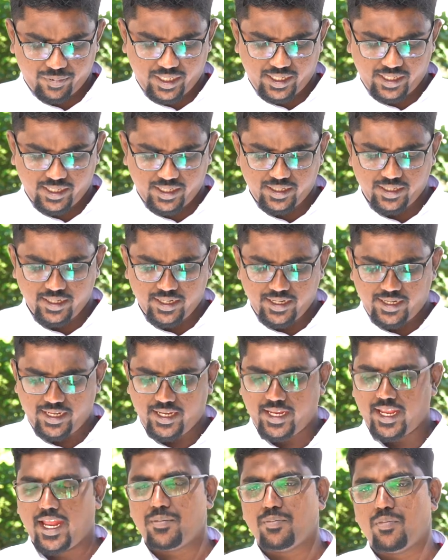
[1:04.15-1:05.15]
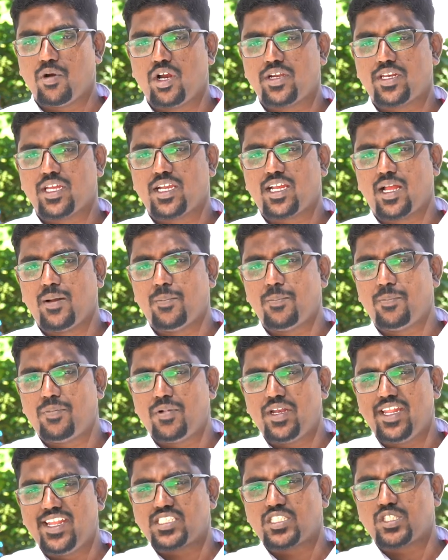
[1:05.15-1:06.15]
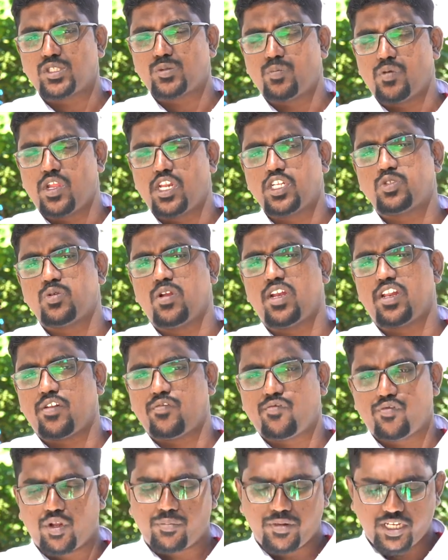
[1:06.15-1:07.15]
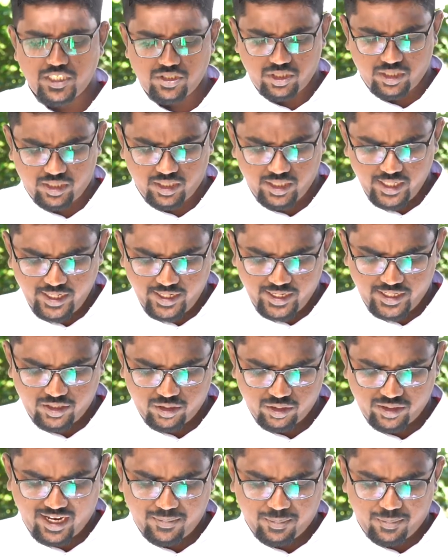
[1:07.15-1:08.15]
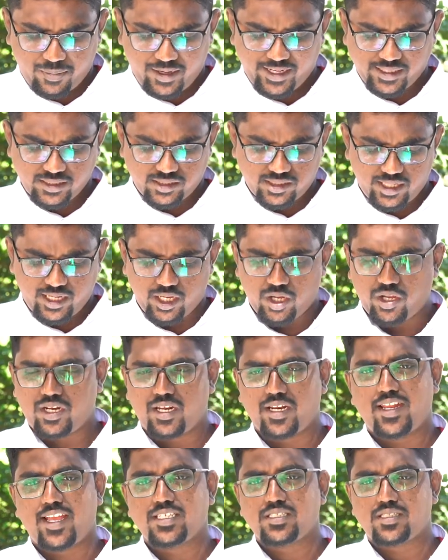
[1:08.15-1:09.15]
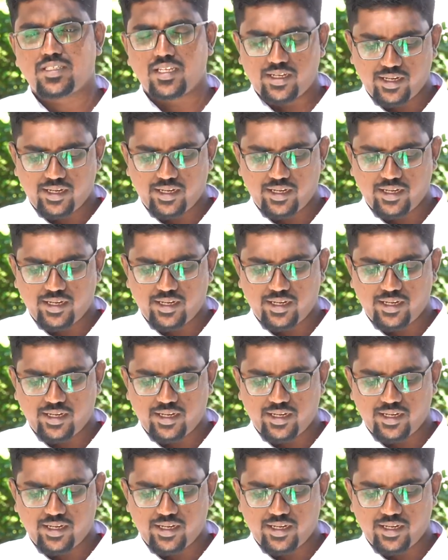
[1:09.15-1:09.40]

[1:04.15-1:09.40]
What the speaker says: prayer, he had brought a complete spiritual reformation into that place. He organized the